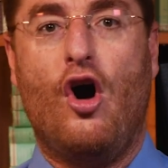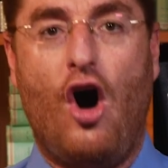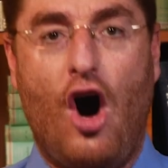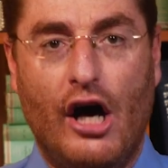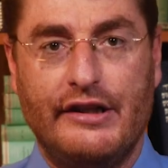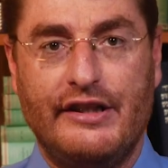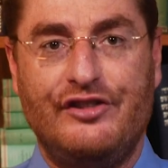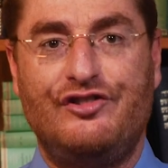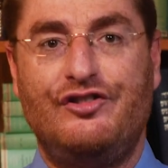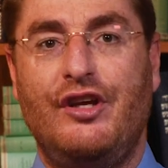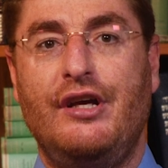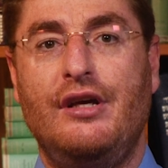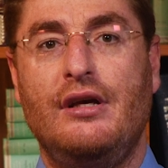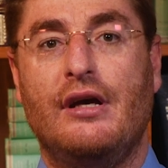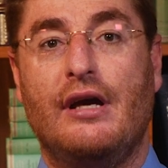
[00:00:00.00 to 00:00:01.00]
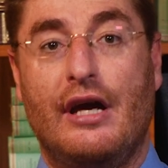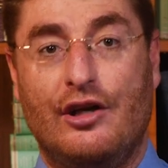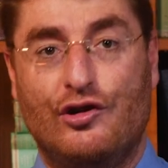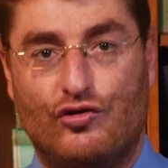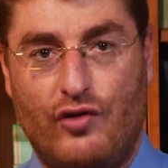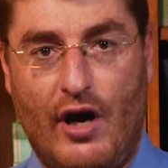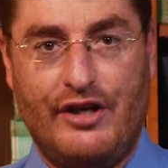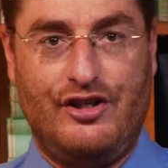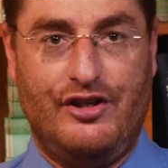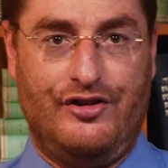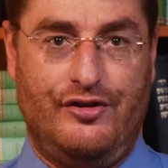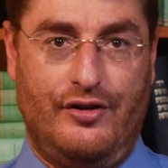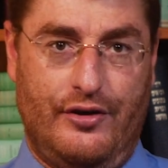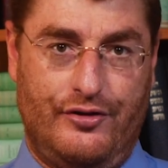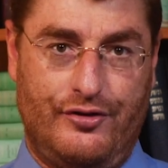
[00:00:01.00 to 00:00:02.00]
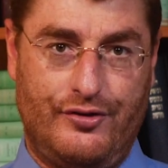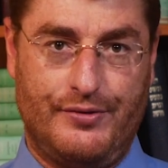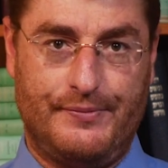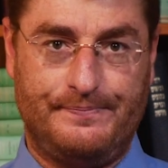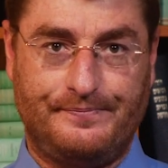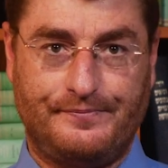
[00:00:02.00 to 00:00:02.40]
honesty, and righteousness.